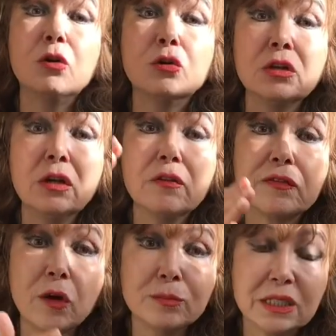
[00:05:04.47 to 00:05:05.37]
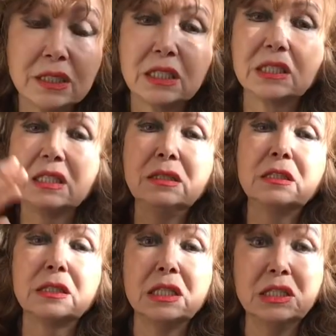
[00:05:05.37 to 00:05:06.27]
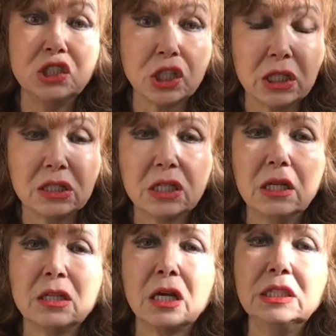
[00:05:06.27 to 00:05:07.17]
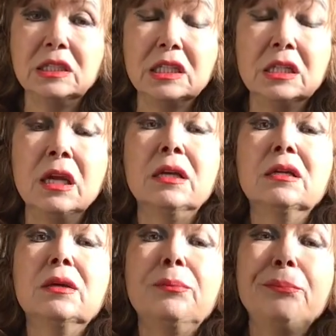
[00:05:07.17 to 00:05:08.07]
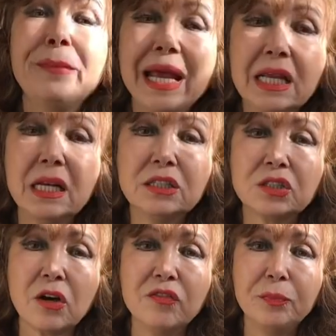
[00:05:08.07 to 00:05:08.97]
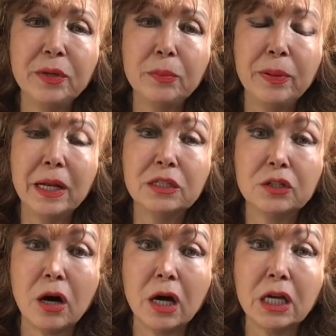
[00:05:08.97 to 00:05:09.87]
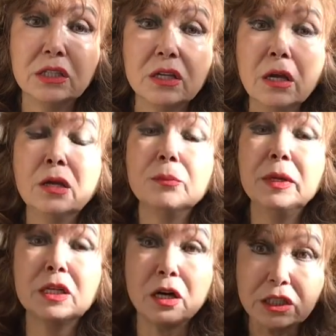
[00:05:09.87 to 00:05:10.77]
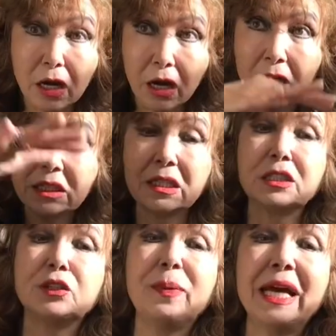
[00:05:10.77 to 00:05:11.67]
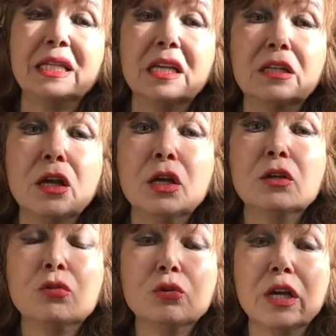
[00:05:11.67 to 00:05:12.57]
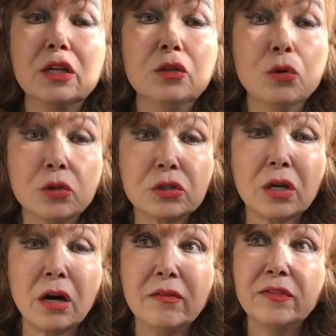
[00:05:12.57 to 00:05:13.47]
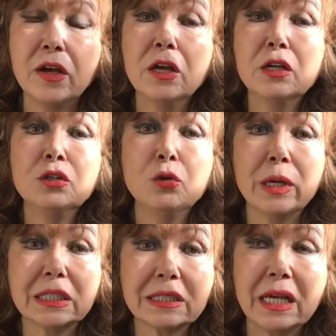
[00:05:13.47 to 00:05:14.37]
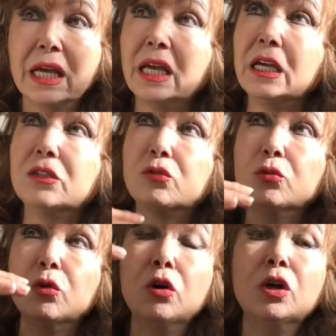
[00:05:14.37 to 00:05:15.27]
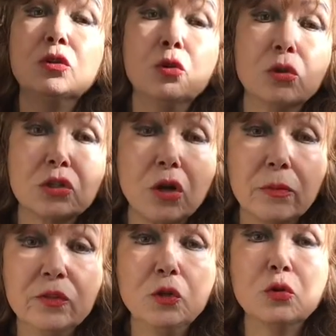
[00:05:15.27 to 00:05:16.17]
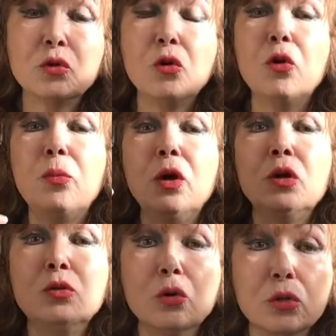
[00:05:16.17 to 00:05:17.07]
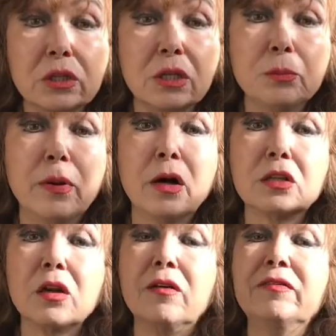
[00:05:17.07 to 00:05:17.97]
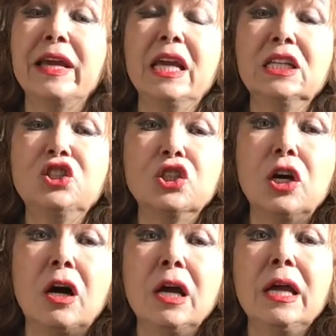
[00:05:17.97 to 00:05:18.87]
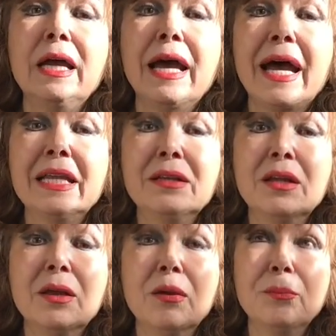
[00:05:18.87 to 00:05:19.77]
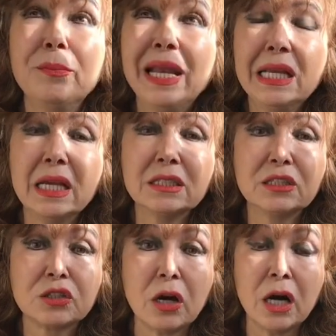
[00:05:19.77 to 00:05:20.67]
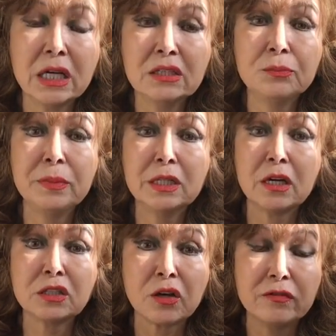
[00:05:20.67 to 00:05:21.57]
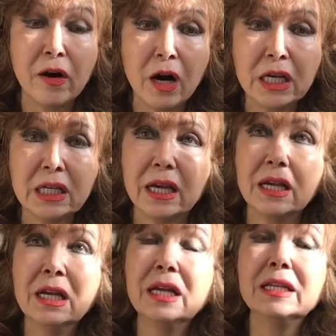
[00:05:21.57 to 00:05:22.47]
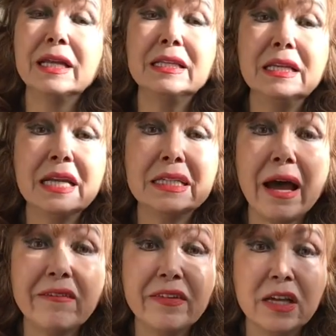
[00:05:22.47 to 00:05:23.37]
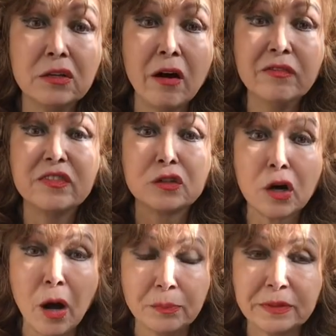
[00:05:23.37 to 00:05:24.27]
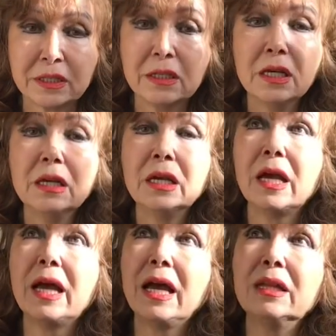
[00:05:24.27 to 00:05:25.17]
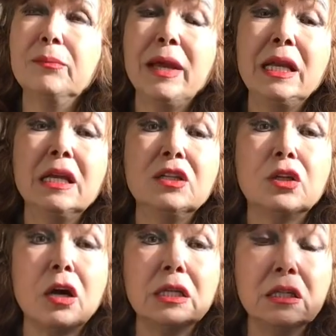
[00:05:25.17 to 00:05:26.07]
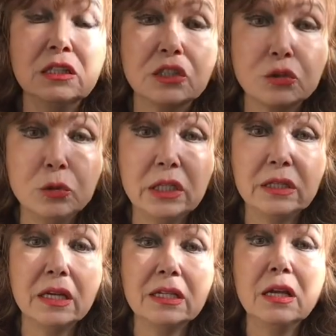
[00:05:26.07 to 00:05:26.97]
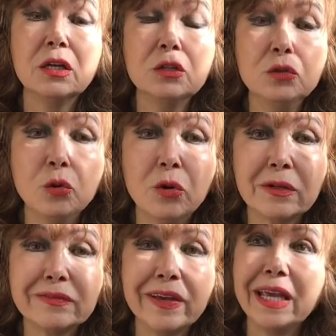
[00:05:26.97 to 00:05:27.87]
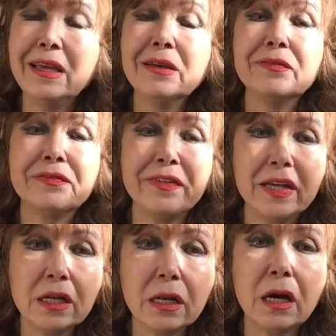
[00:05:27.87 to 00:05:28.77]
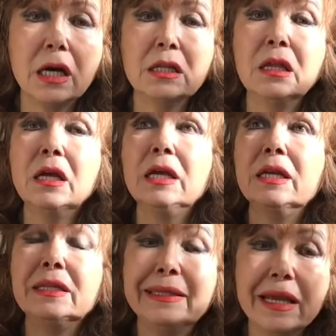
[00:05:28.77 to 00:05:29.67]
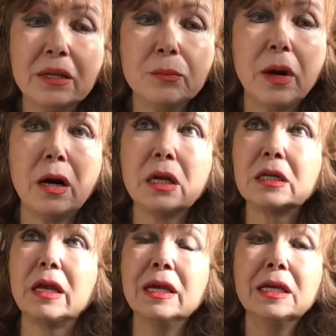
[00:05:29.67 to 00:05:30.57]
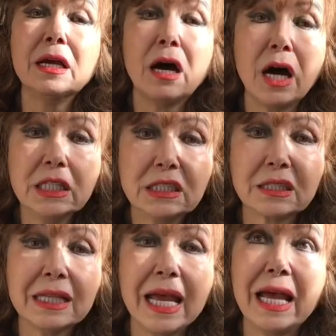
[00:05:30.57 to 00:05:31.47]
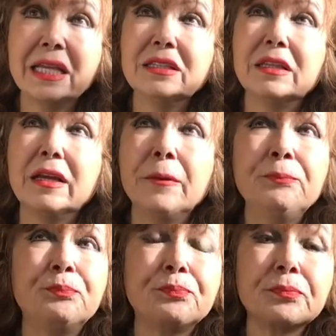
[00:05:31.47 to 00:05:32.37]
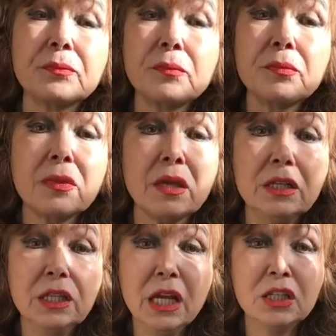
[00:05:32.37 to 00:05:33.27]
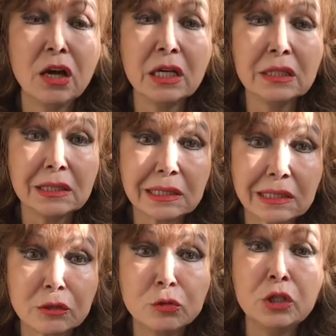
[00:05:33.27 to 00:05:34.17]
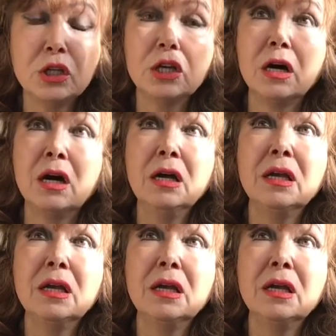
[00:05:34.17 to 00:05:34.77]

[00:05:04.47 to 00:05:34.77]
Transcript: or from 16th century till 19, millions of people died because ice expanded to the north of USA, to north of Europe, northern part of Asia, and millions died because of hunger. They didn't have enough crops, and millions died in Sweden, Norway, Finland, Denmark, Iceland, they died Estonia,